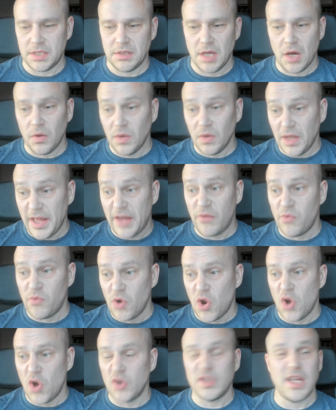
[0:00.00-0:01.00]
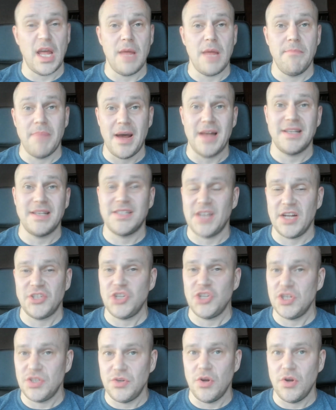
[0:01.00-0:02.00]
Now later on came bands such
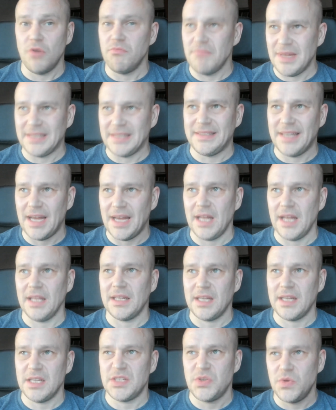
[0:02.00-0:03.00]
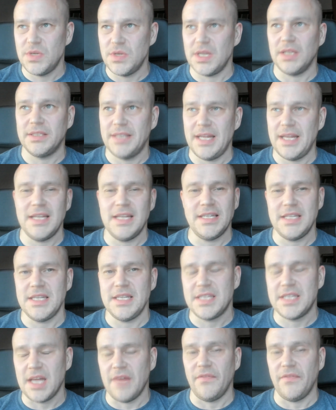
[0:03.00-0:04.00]
as, you know, Metallica, Suicidal Tendency,
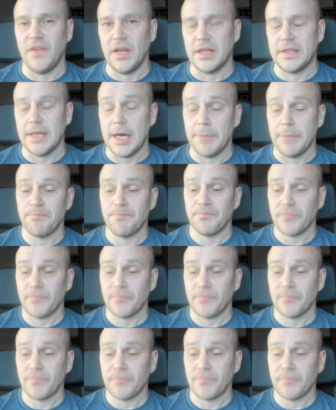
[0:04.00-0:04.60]
stuff like that,